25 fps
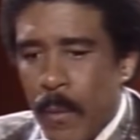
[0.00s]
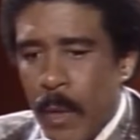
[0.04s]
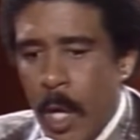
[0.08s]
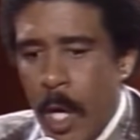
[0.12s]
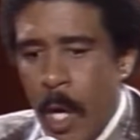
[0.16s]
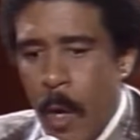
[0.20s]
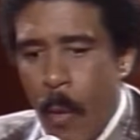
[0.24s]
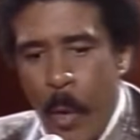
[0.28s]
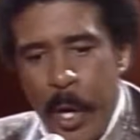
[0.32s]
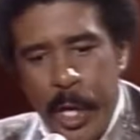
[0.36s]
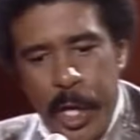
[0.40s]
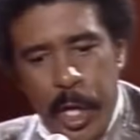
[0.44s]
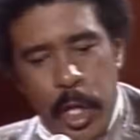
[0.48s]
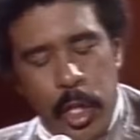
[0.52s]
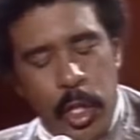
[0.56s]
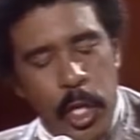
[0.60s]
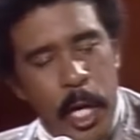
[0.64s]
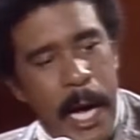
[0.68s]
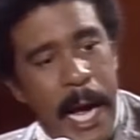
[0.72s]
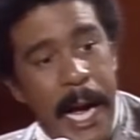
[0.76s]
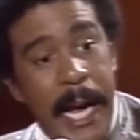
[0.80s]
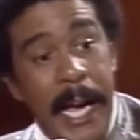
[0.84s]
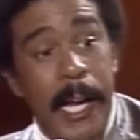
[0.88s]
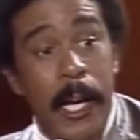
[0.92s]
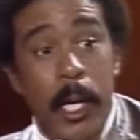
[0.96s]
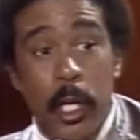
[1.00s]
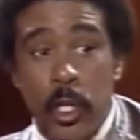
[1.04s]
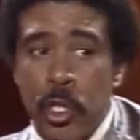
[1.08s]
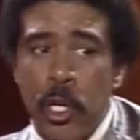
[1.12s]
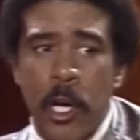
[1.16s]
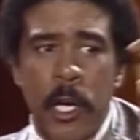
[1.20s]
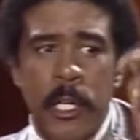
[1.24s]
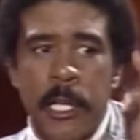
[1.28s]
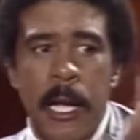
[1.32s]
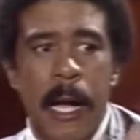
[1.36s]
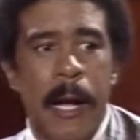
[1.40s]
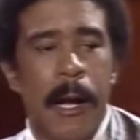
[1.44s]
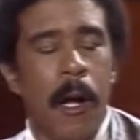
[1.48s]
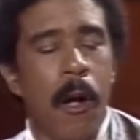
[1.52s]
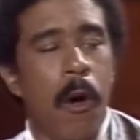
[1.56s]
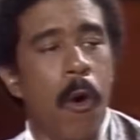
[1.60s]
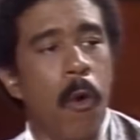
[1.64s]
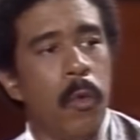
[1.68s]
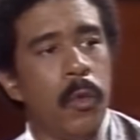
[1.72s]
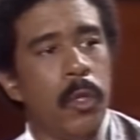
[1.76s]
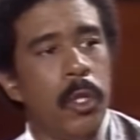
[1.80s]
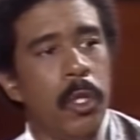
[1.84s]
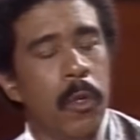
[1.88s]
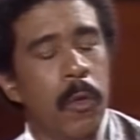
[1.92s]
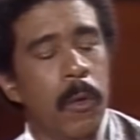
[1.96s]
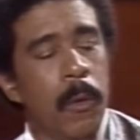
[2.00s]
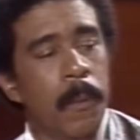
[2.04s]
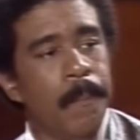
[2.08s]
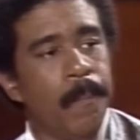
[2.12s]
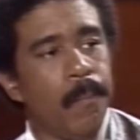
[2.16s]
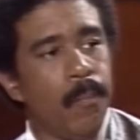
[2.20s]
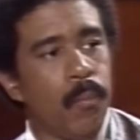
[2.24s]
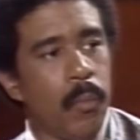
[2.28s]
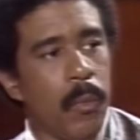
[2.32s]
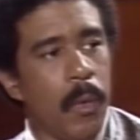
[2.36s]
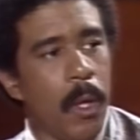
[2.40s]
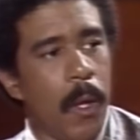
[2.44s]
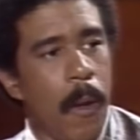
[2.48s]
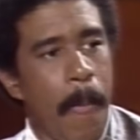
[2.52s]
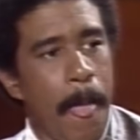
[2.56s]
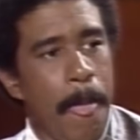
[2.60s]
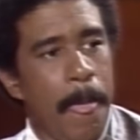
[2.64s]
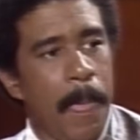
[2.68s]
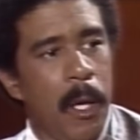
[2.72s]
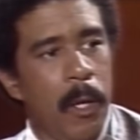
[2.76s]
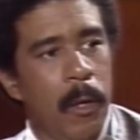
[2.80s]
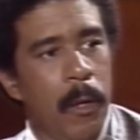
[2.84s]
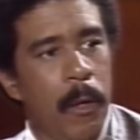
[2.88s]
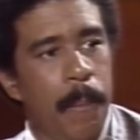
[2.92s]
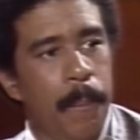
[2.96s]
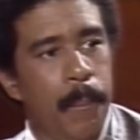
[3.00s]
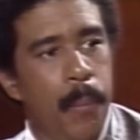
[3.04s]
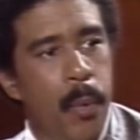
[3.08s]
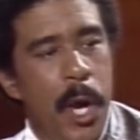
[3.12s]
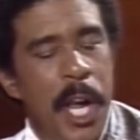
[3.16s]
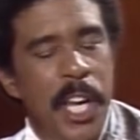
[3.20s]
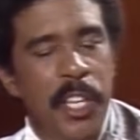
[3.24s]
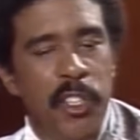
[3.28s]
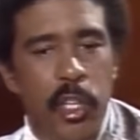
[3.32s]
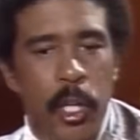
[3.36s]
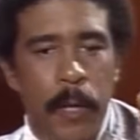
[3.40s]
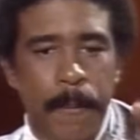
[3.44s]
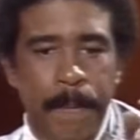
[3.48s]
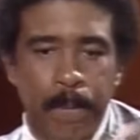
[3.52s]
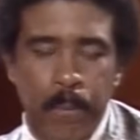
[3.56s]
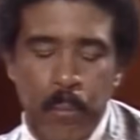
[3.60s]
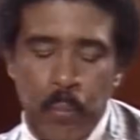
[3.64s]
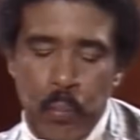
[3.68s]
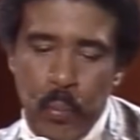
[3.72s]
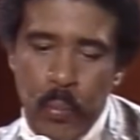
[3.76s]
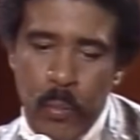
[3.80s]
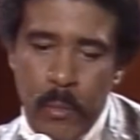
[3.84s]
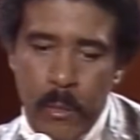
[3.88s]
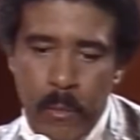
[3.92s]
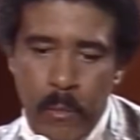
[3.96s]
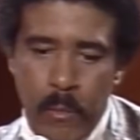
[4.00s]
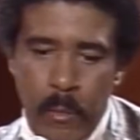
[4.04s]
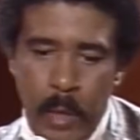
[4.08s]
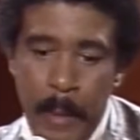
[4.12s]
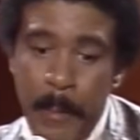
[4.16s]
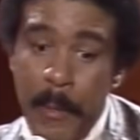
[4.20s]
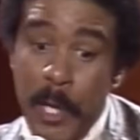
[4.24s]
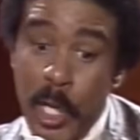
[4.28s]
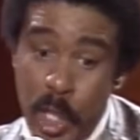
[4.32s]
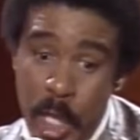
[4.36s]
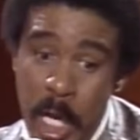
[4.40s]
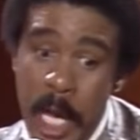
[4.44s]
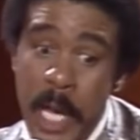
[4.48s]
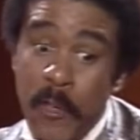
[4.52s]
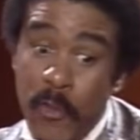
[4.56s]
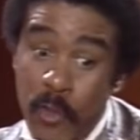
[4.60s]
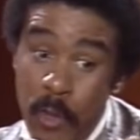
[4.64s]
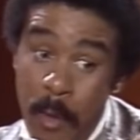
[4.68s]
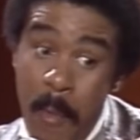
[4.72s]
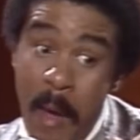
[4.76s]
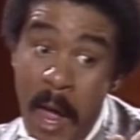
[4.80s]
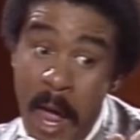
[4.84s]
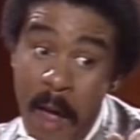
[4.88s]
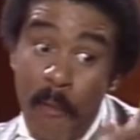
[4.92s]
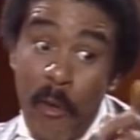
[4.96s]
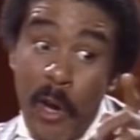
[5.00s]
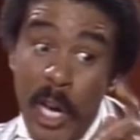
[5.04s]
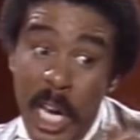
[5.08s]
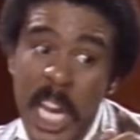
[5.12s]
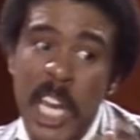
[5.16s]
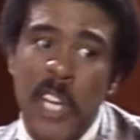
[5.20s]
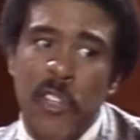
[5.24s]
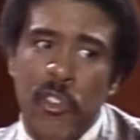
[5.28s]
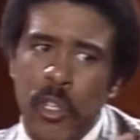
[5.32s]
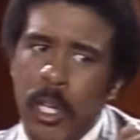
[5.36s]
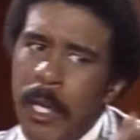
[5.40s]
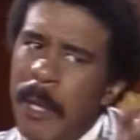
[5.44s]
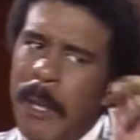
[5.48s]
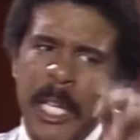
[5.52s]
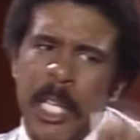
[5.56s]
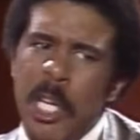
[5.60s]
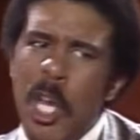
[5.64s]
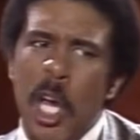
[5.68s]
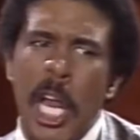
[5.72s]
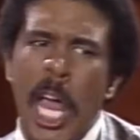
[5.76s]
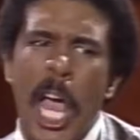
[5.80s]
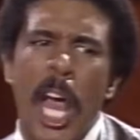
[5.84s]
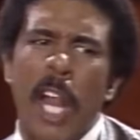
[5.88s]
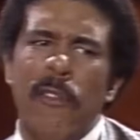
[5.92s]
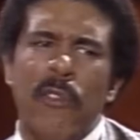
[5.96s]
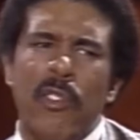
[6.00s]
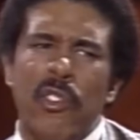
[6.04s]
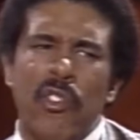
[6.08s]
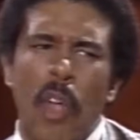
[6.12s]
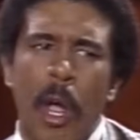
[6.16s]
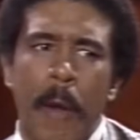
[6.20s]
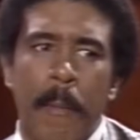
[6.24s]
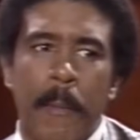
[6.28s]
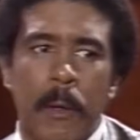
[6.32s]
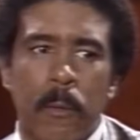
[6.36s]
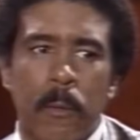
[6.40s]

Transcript: Went to church. I got a church I go to. The preacher, let me tell you something. Every Easter, he does a hell of a sermon.